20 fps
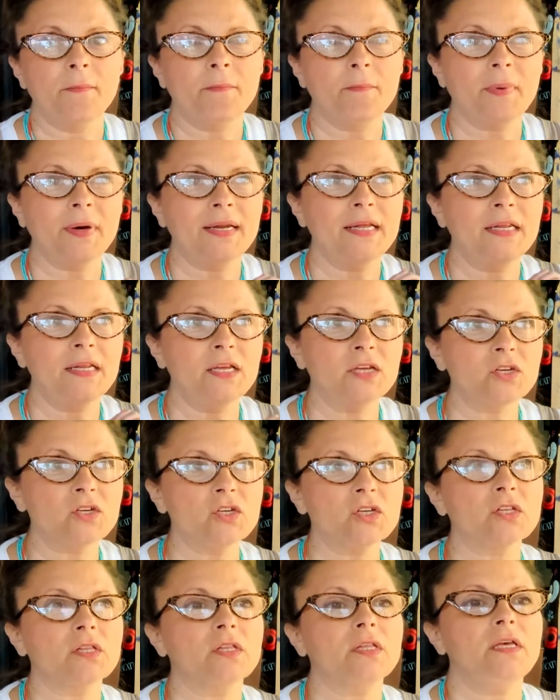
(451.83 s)
But
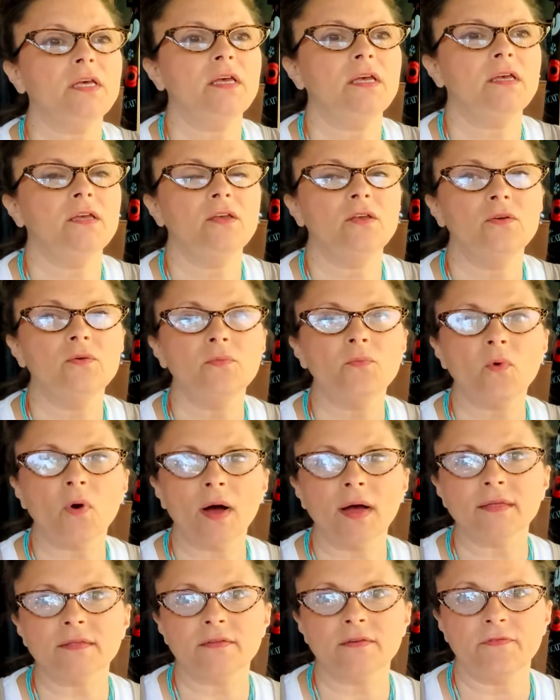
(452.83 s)
initially you
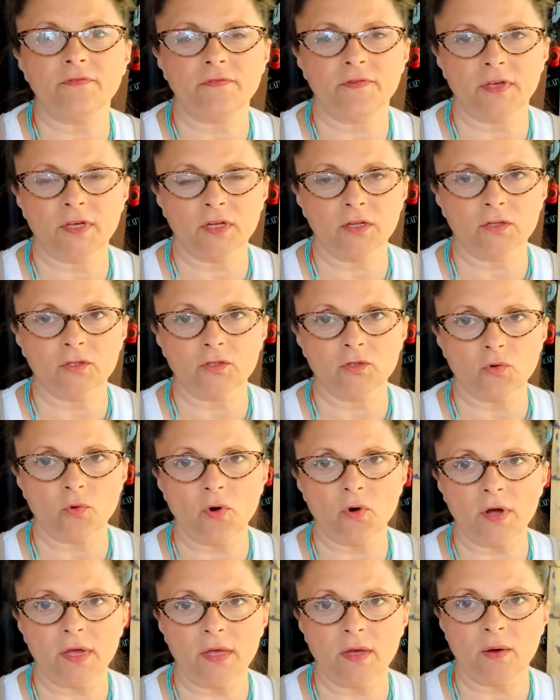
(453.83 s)
want to feel
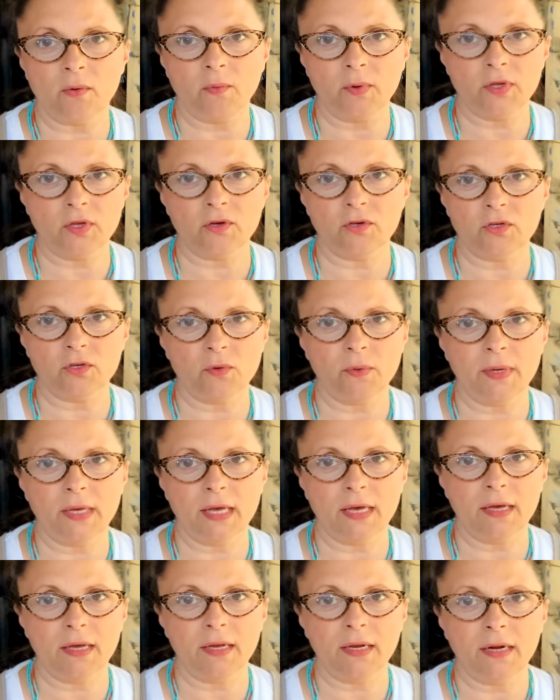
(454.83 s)
joy when you're doing
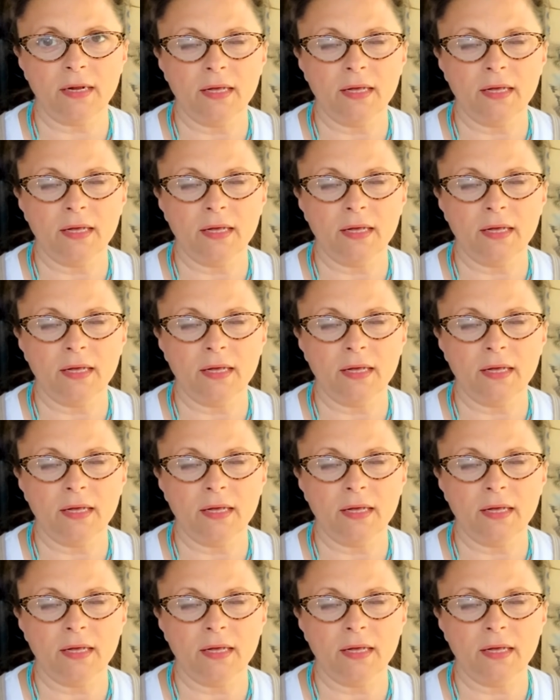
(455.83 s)
it,